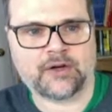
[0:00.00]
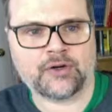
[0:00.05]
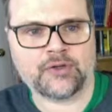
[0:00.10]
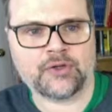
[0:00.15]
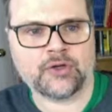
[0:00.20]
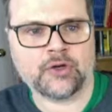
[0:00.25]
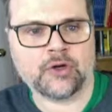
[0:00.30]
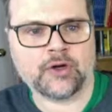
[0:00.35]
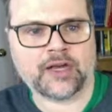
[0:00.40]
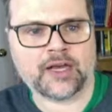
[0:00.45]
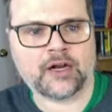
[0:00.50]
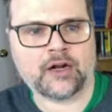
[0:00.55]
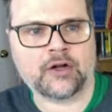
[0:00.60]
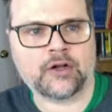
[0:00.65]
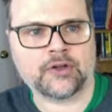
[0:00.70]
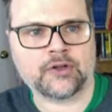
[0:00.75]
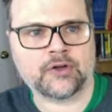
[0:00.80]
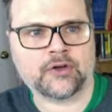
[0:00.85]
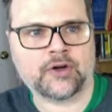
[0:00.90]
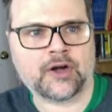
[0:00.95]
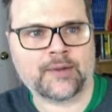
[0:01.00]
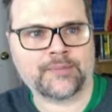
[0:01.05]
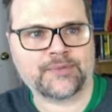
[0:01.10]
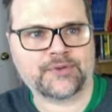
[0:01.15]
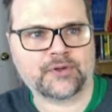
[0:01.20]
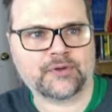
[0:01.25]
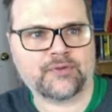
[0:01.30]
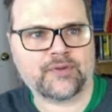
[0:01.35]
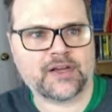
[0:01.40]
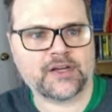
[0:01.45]
You look at all your
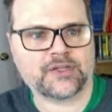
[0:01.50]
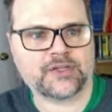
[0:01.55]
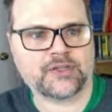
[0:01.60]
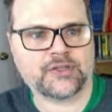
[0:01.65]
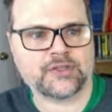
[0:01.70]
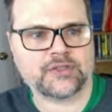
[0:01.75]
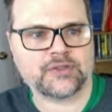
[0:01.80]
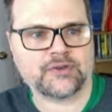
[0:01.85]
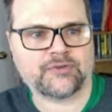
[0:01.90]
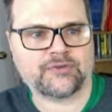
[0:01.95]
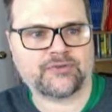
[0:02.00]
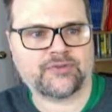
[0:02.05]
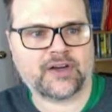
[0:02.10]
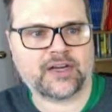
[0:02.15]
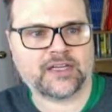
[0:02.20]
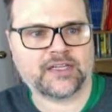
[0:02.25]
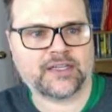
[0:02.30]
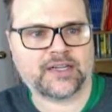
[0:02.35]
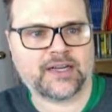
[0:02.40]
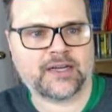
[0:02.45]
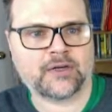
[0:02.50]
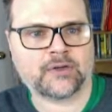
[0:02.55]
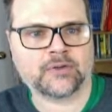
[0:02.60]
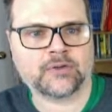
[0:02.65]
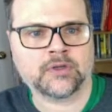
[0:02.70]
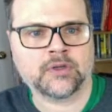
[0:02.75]
observations, you find out